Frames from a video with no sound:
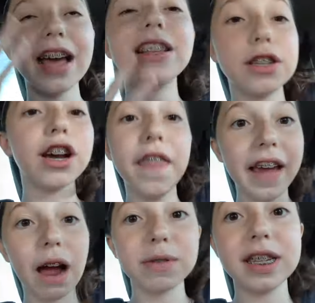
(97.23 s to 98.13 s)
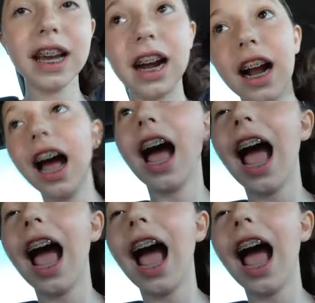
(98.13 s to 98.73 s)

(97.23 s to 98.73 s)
It's a good thing I was here.